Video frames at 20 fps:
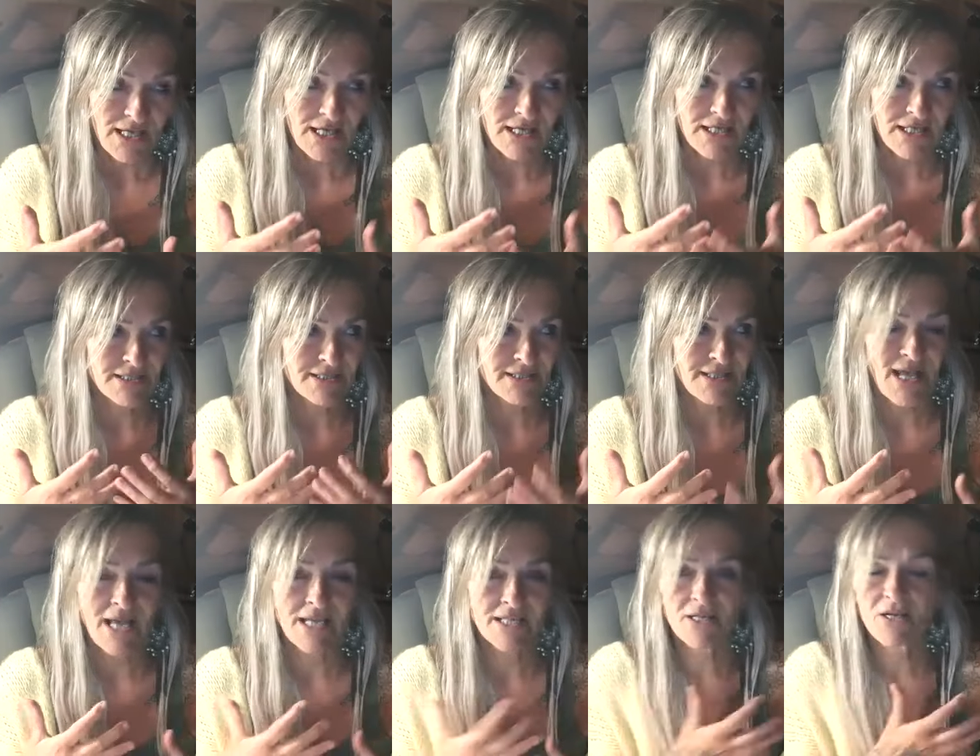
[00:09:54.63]
It's
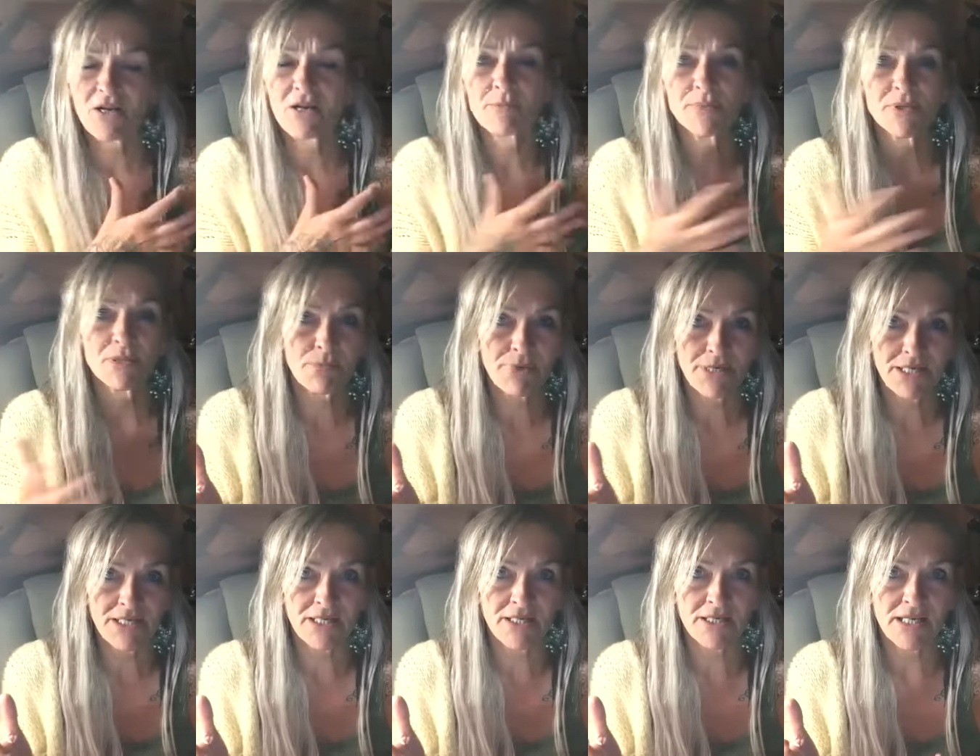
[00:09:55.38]
that times a
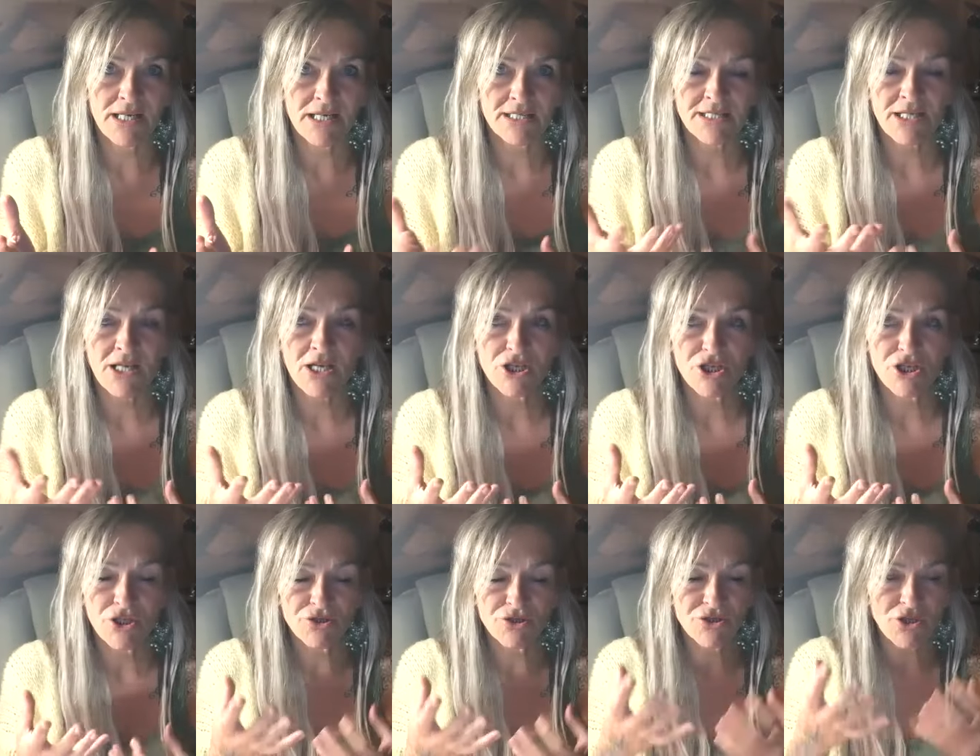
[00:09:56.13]
million. It's like
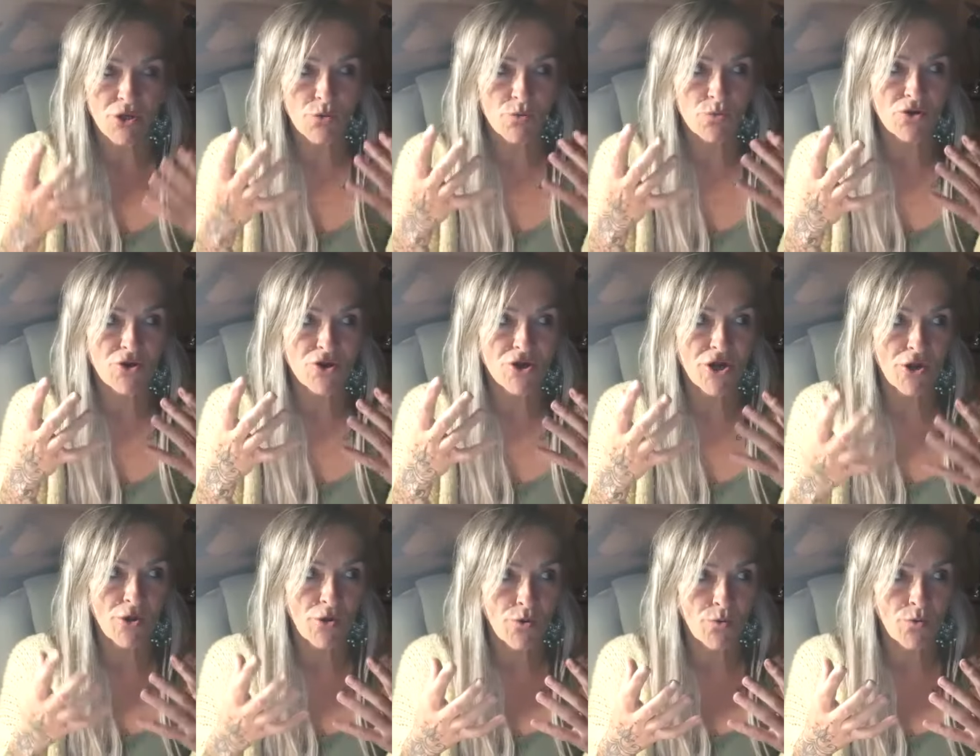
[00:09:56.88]
you don't
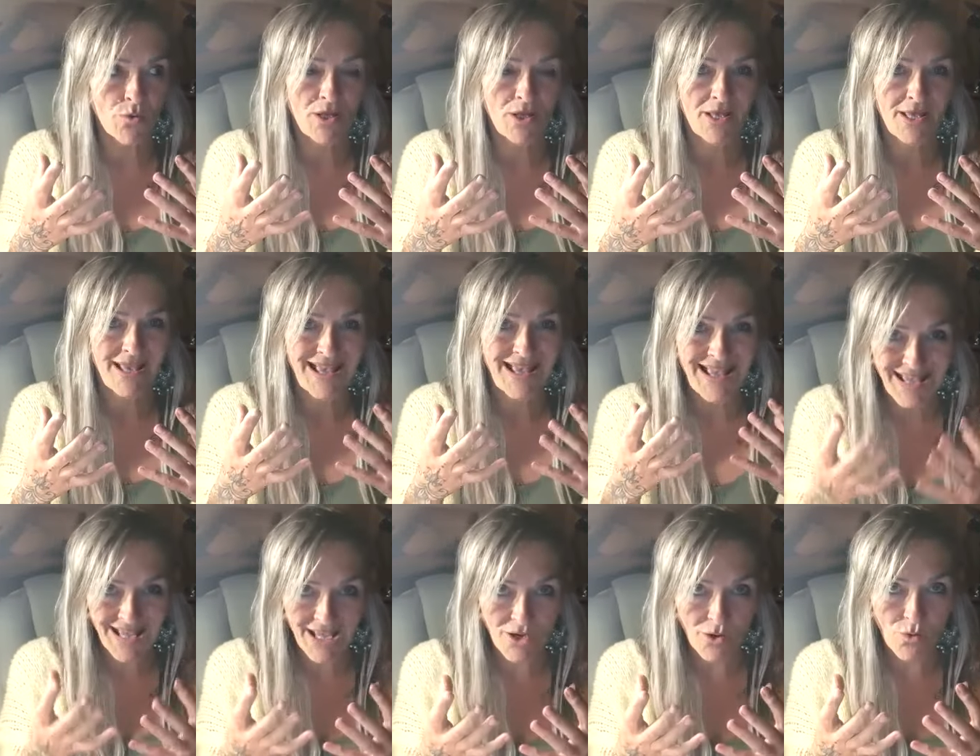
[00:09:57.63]
know
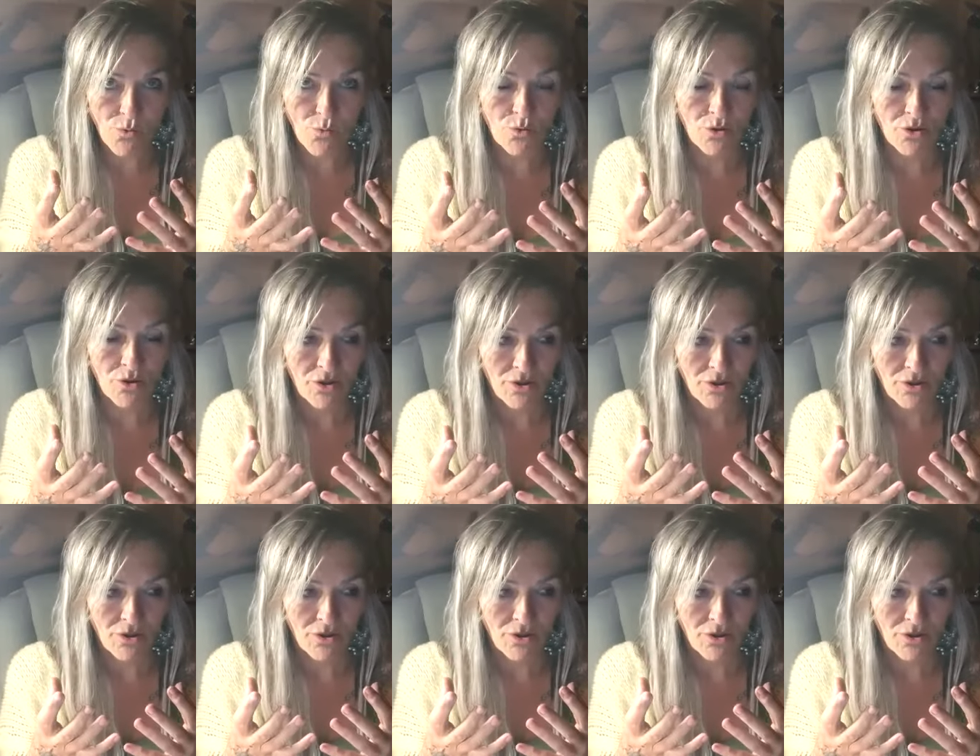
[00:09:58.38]
how